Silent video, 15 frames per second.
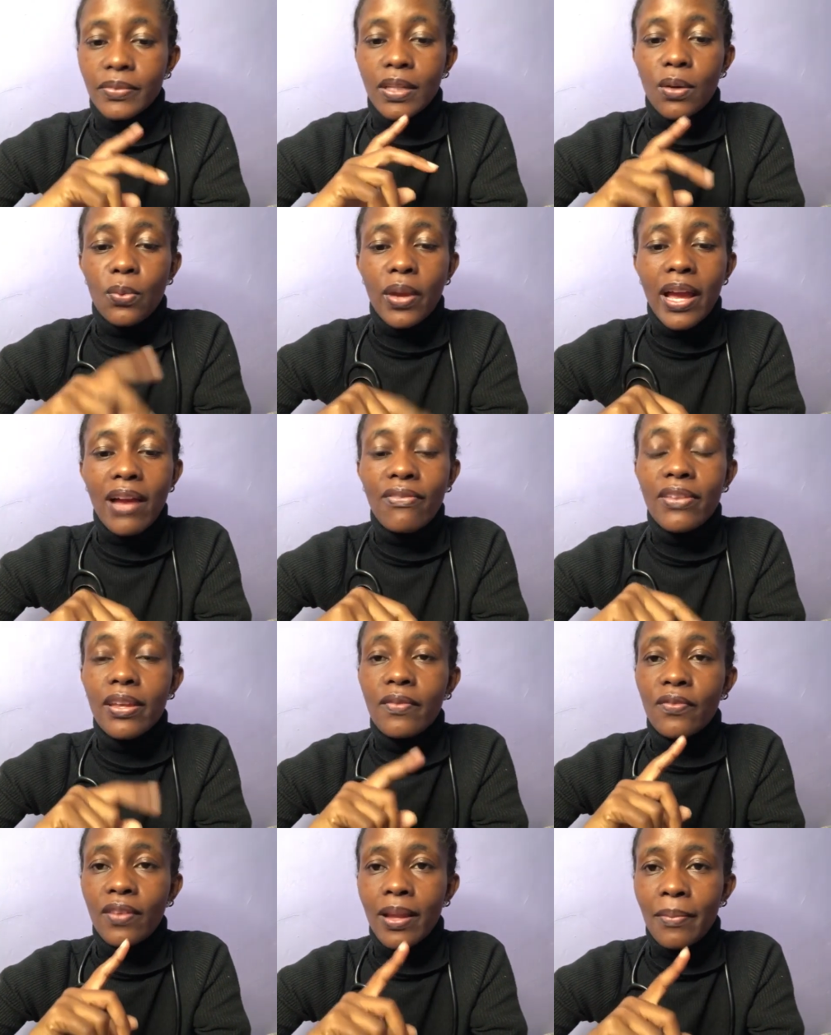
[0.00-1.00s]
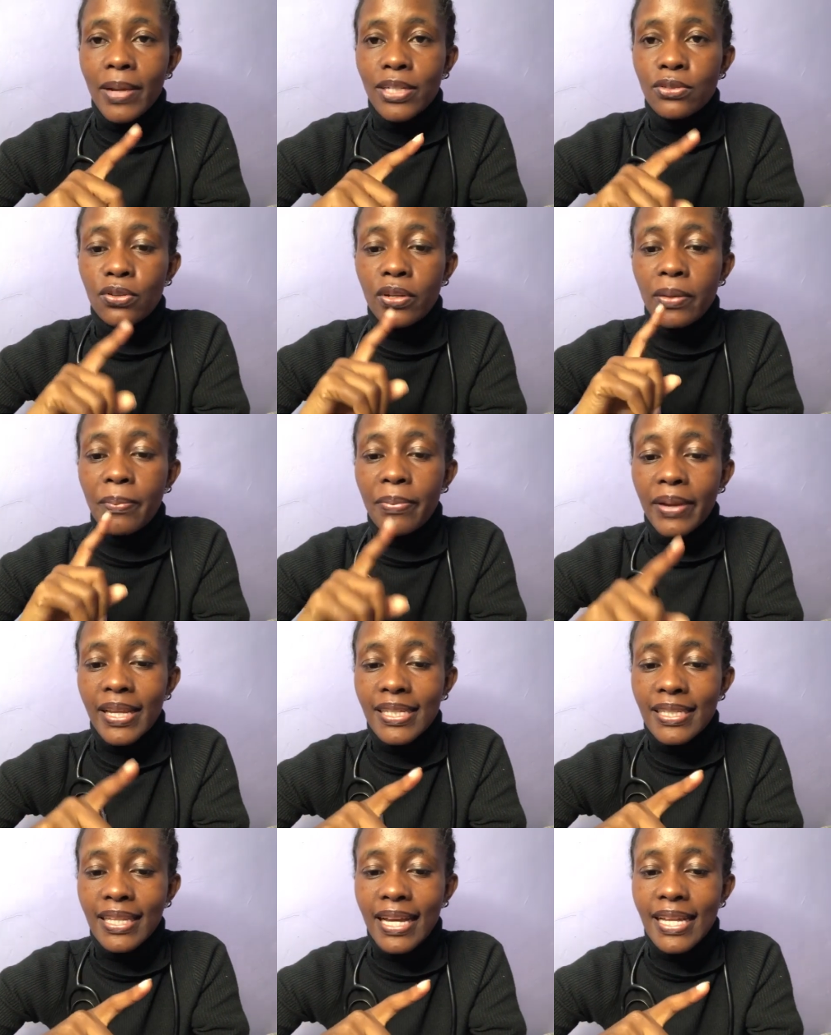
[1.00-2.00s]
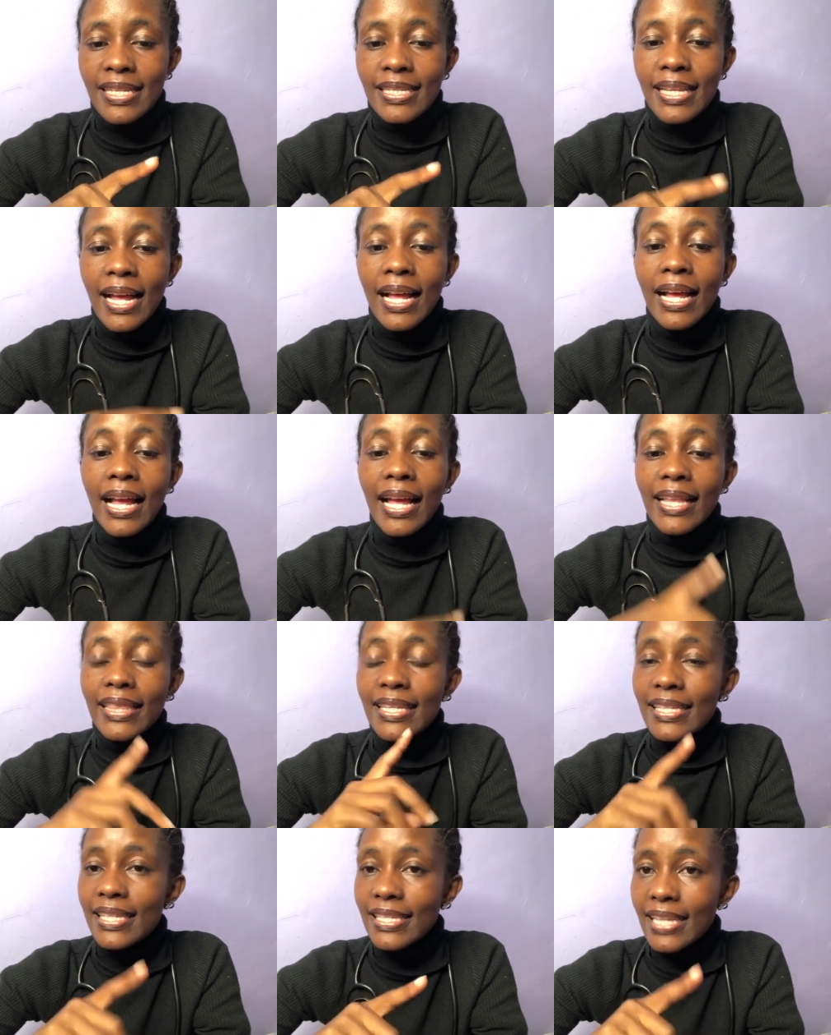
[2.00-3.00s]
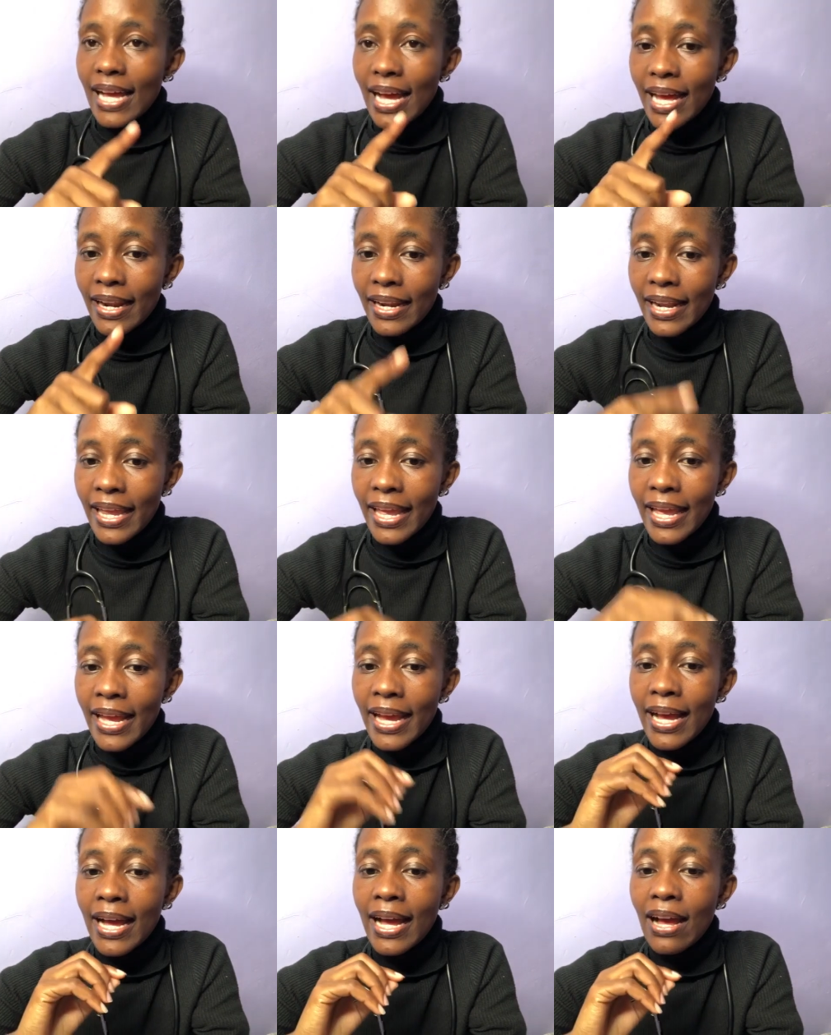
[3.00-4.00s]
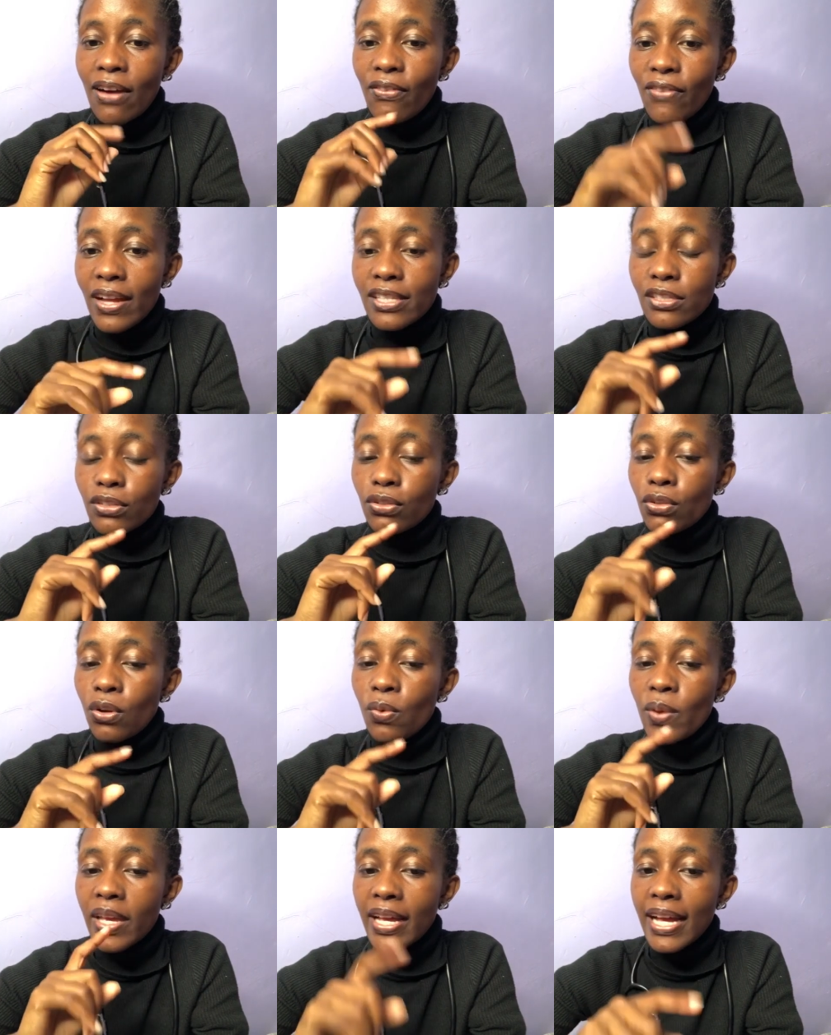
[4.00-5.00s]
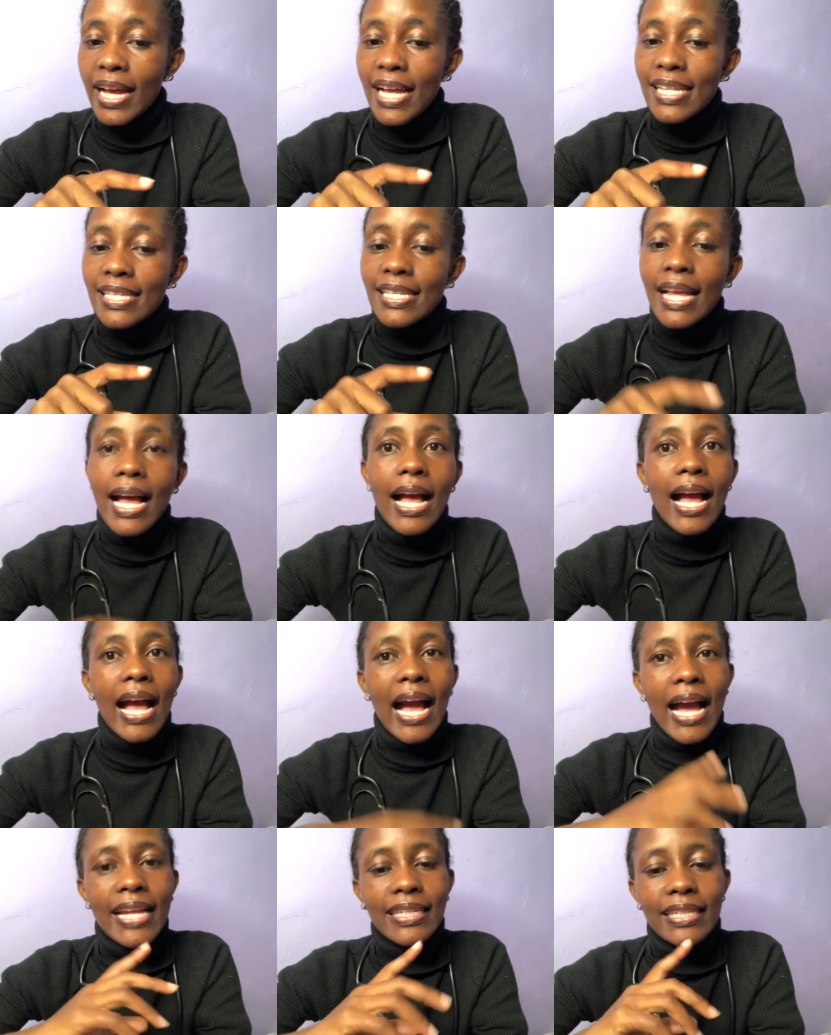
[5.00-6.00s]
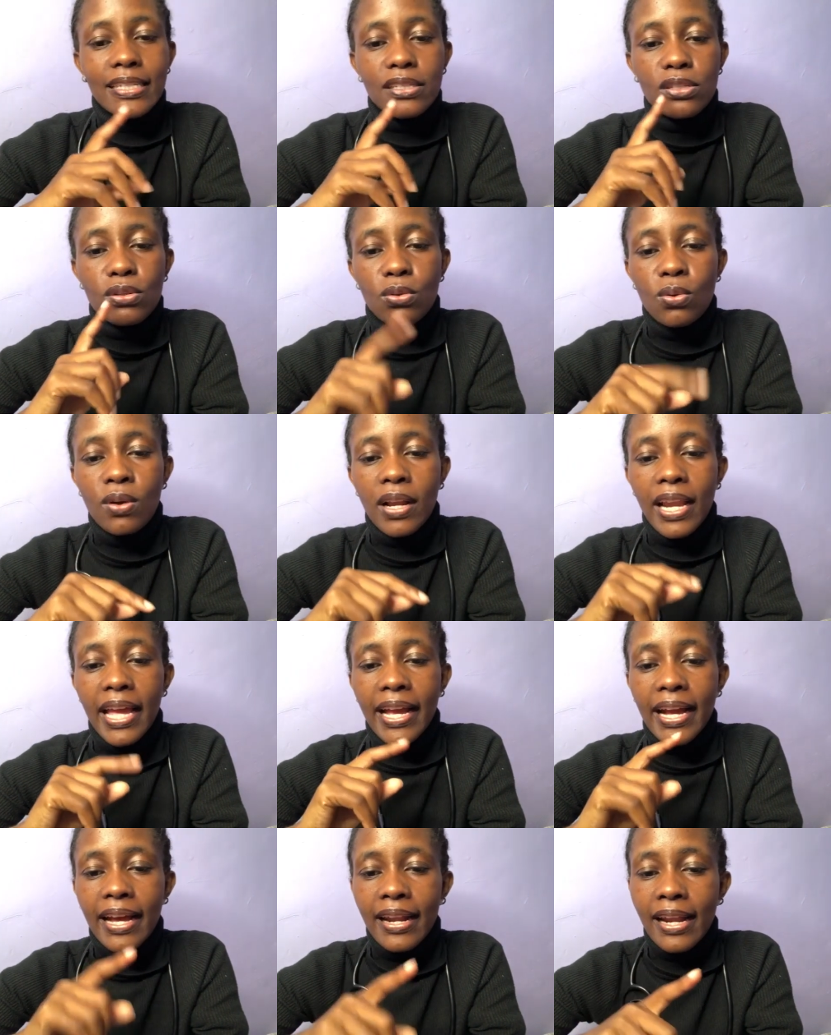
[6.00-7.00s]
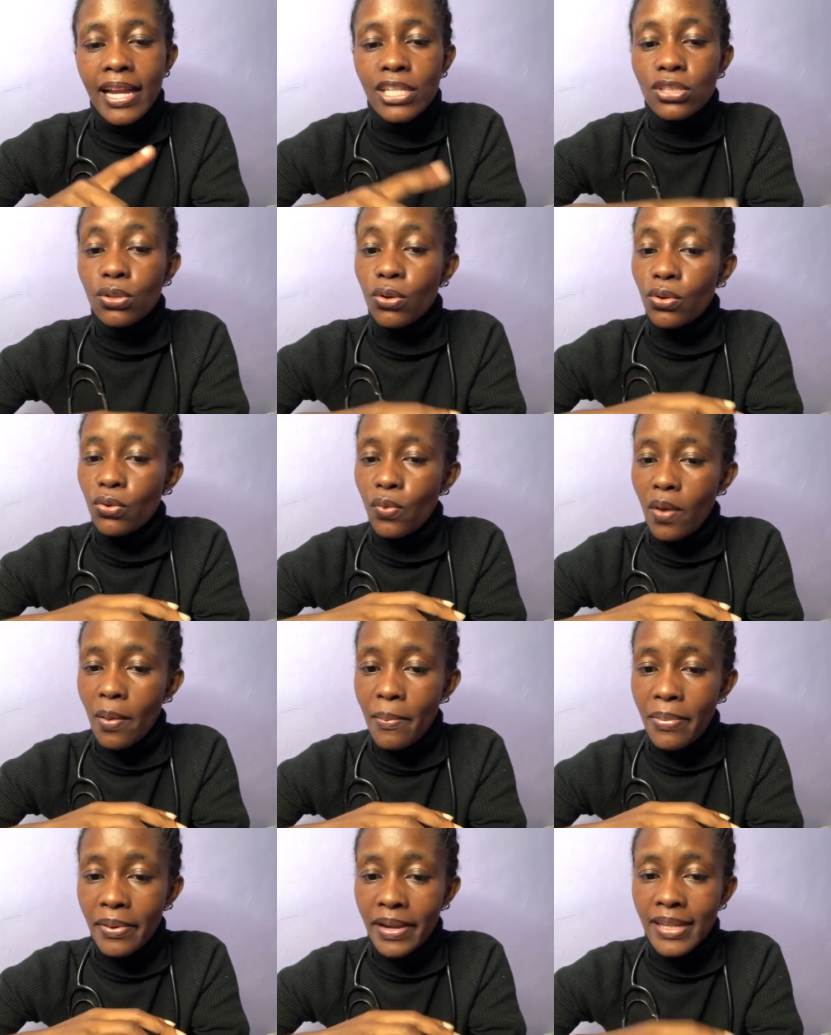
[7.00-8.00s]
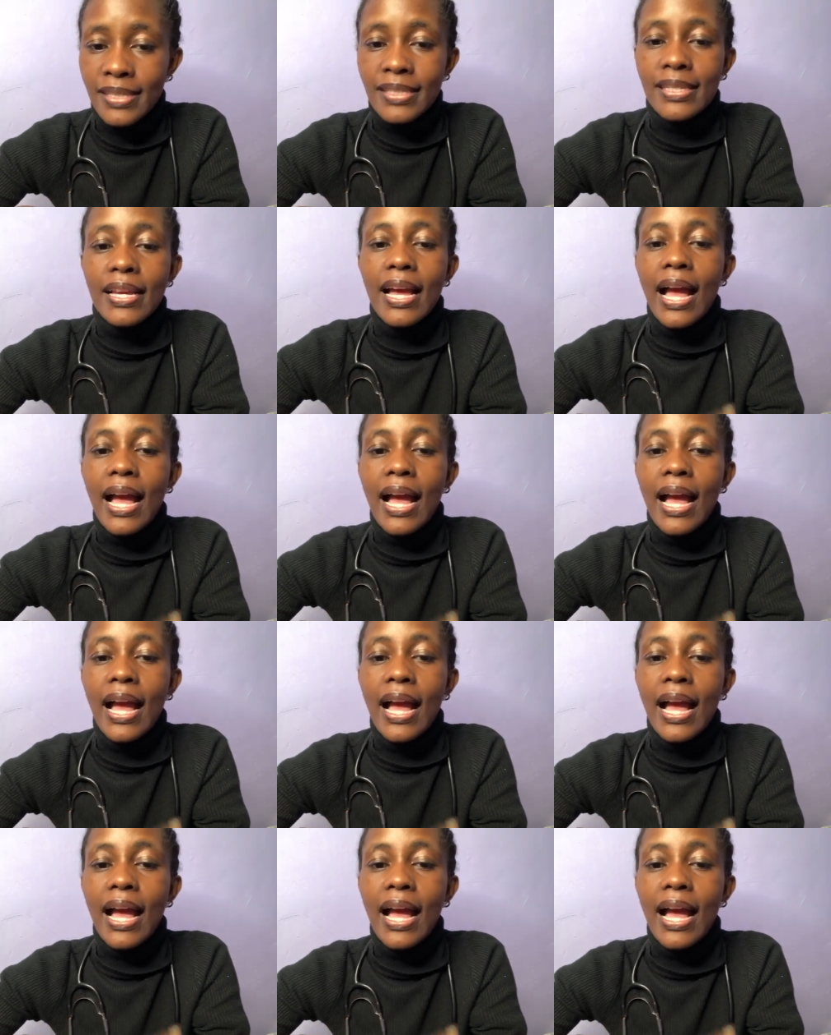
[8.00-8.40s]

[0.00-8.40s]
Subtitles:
We have inflammatory breast cancer. This is a rare fast-growing cancer, and it's look like a rash on your breast.